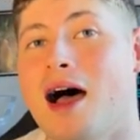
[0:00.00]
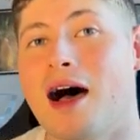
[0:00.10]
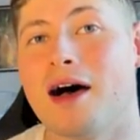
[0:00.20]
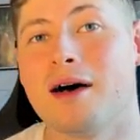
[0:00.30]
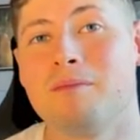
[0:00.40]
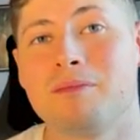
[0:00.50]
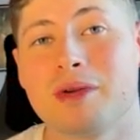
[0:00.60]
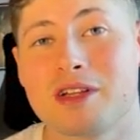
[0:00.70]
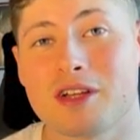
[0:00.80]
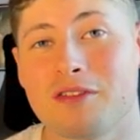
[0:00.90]
um,
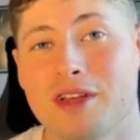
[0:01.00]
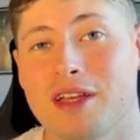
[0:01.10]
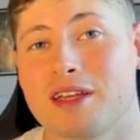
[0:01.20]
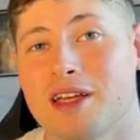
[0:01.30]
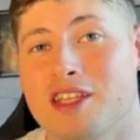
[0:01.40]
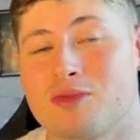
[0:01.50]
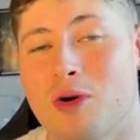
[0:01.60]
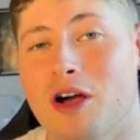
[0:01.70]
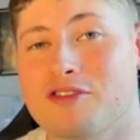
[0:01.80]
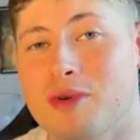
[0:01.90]
because I think it's
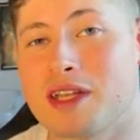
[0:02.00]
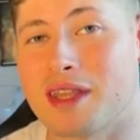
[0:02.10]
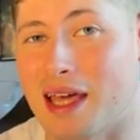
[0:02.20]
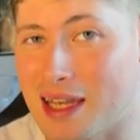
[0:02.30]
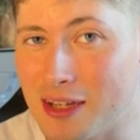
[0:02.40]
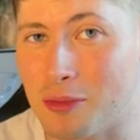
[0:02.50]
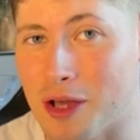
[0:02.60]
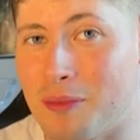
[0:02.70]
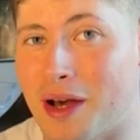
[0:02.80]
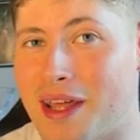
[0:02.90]
worth spending that little bit
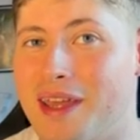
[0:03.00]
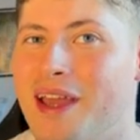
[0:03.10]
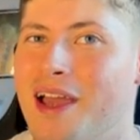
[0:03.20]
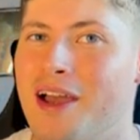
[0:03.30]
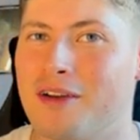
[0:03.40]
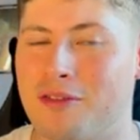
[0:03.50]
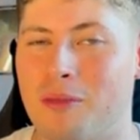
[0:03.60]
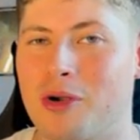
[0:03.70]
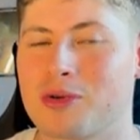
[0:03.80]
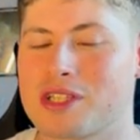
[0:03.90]
of money for
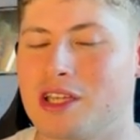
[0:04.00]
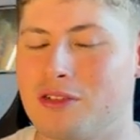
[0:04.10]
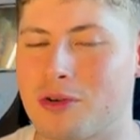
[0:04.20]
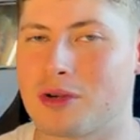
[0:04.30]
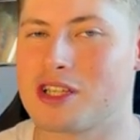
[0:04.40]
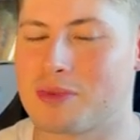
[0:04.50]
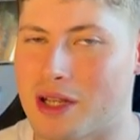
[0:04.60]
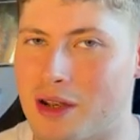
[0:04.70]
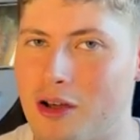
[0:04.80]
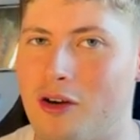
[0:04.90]
models that you've already spent
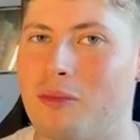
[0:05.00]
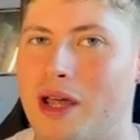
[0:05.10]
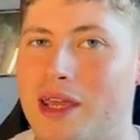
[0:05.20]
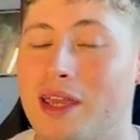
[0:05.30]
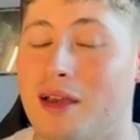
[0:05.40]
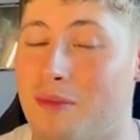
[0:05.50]
a lot of money,